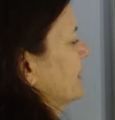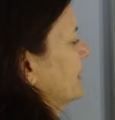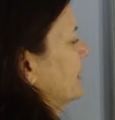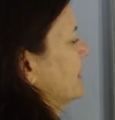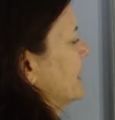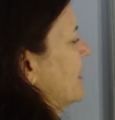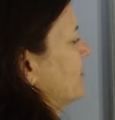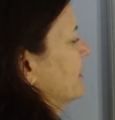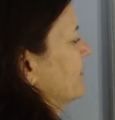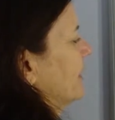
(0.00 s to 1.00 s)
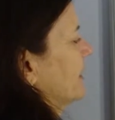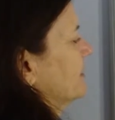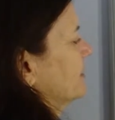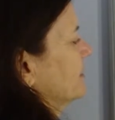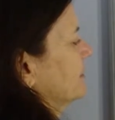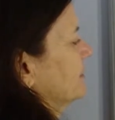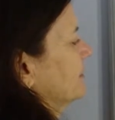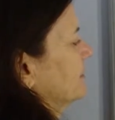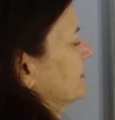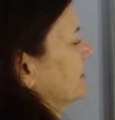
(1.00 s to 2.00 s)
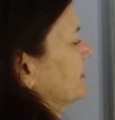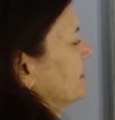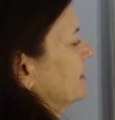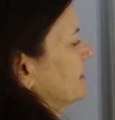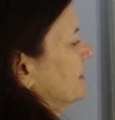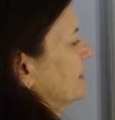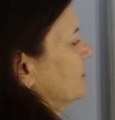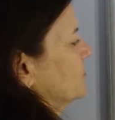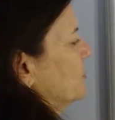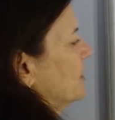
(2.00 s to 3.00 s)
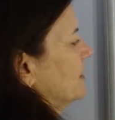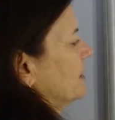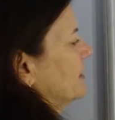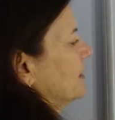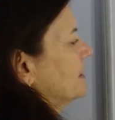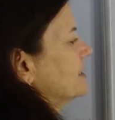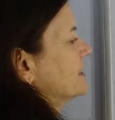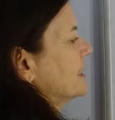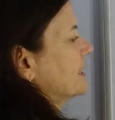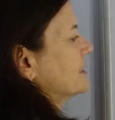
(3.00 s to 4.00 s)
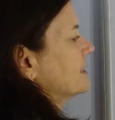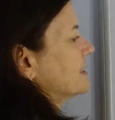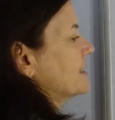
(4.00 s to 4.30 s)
endowment effect is one that says